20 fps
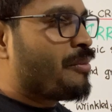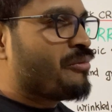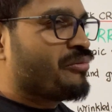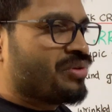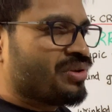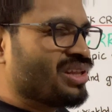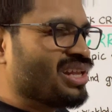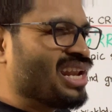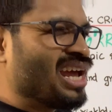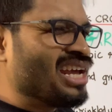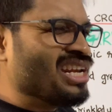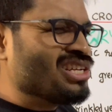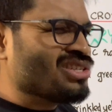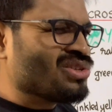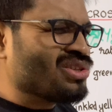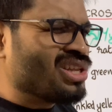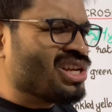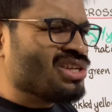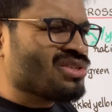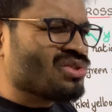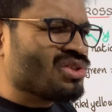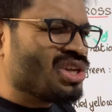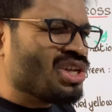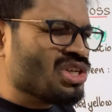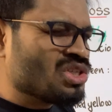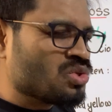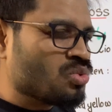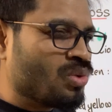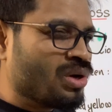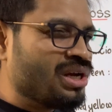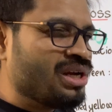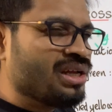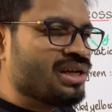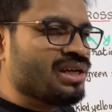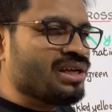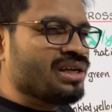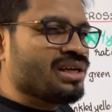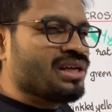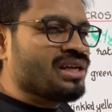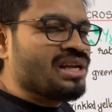From the 3:1,
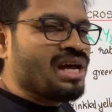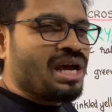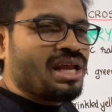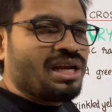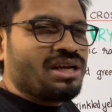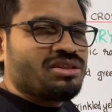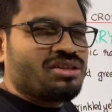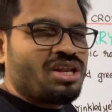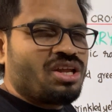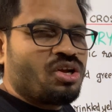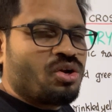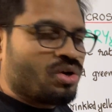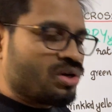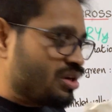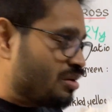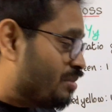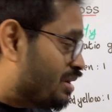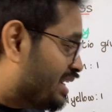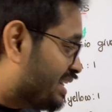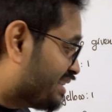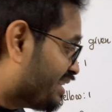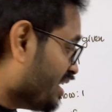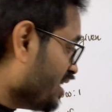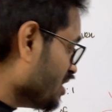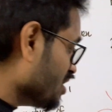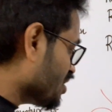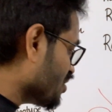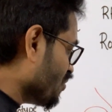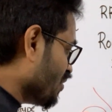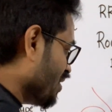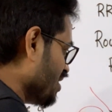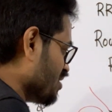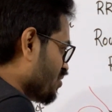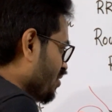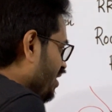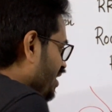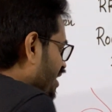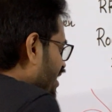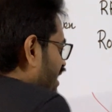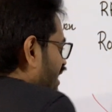9 and 3 gone, remaining 3:1 is
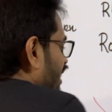only